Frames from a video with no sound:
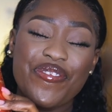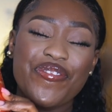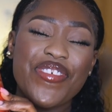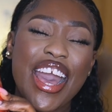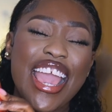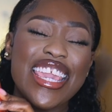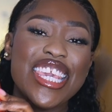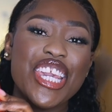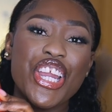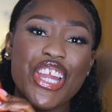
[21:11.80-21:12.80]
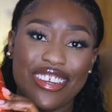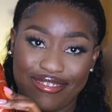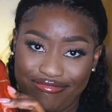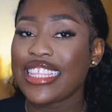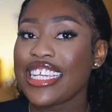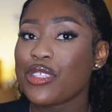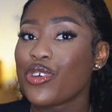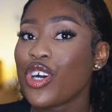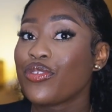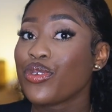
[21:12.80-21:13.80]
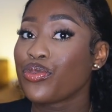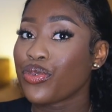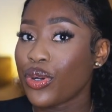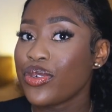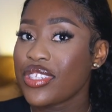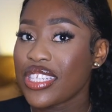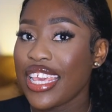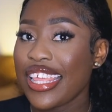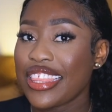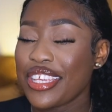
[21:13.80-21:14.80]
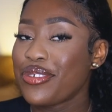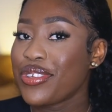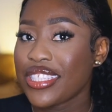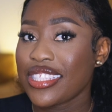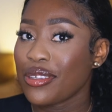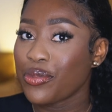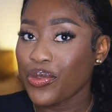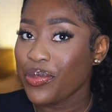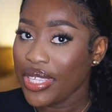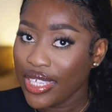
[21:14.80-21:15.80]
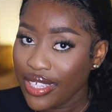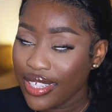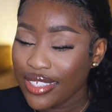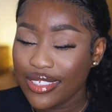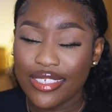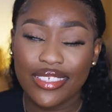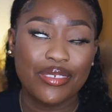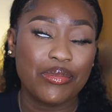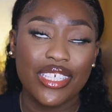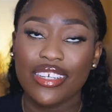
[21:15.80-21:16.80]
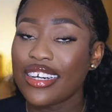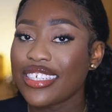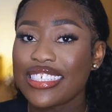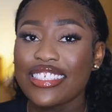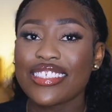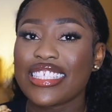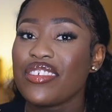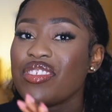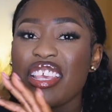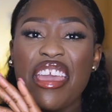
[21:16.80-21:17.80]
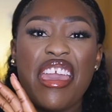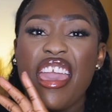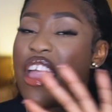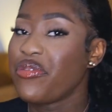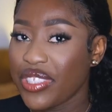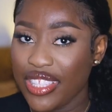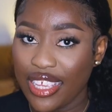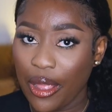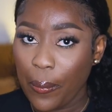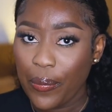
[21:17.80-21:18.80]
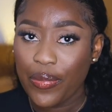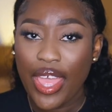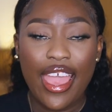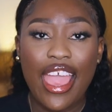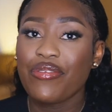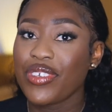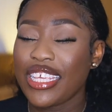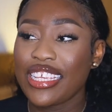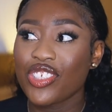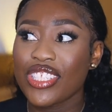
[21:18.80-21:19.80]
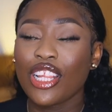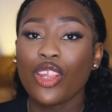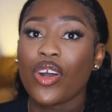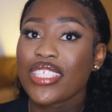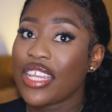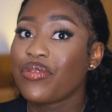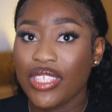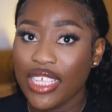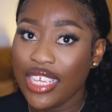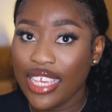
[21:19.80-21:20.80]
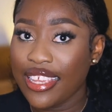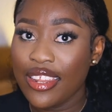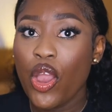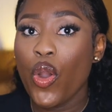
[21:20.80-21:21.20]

fire. I think it's because of the rose in the Irresistible Me. Oh my god, it just gives everything, just locks everything in